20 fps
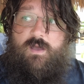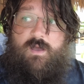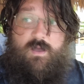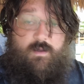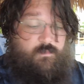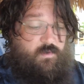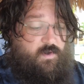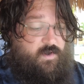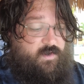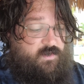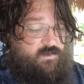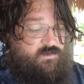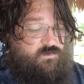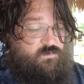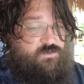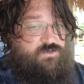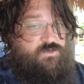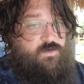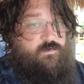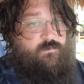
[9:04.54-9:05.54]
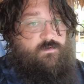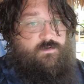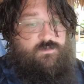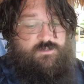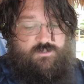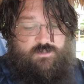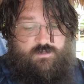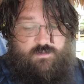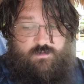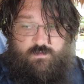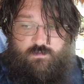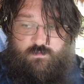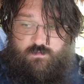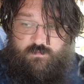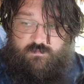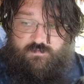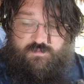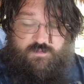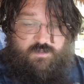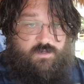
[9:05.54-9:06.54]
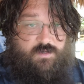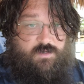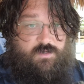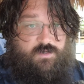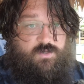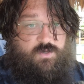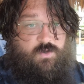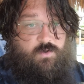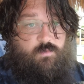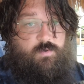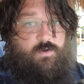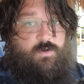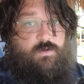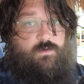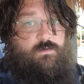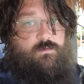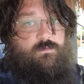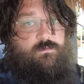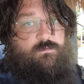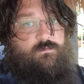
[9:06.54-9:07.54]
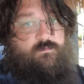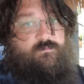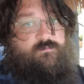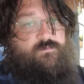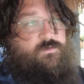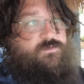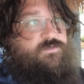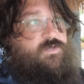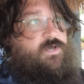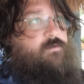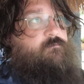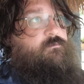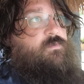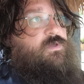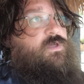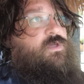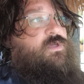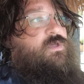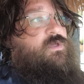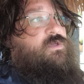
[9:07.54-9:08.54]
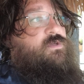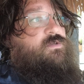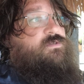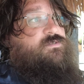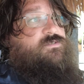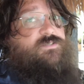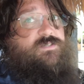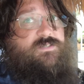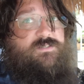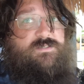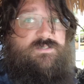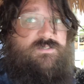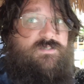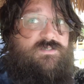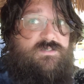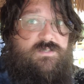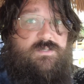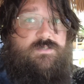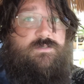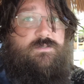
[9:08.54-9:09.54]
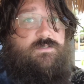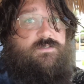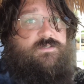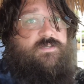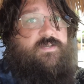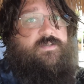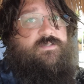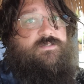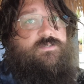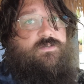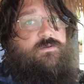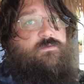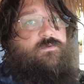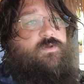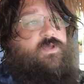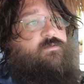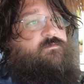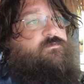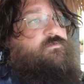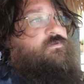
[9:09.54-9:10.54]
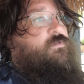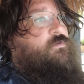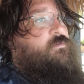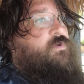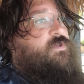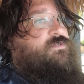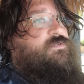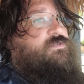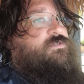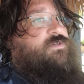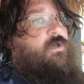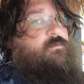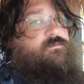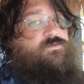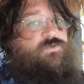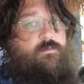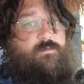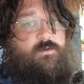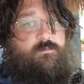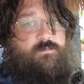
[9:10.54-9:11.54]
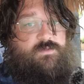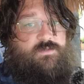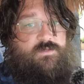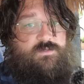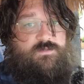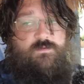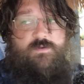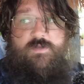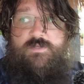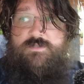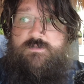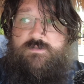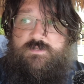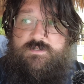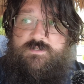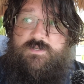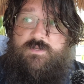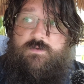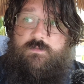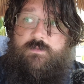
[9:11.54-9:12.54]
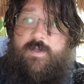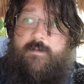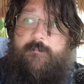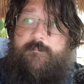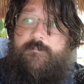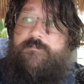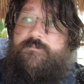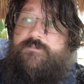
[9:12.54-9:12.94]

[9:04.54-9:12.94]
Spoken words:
I'm probably going to switch over to the GoPro full-time since this looks like it's going to rain for the rest of the time. So I'm going to put this away so it doesn't get wet.